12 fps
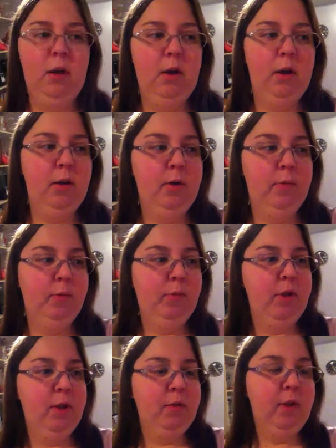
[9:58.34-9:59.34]
um,
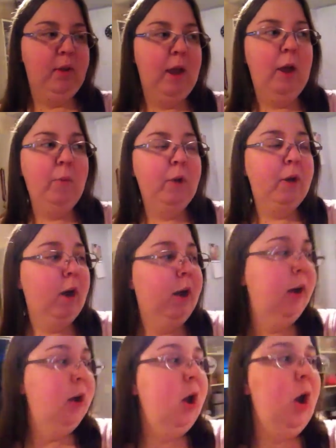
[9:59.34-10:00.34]
things like that. We
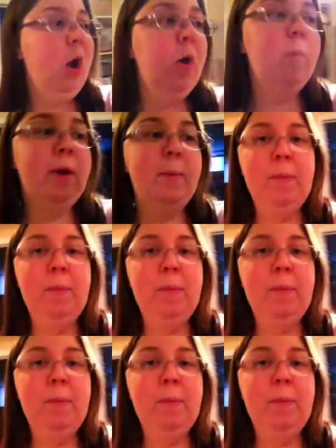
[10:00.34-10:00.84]
got, oh, my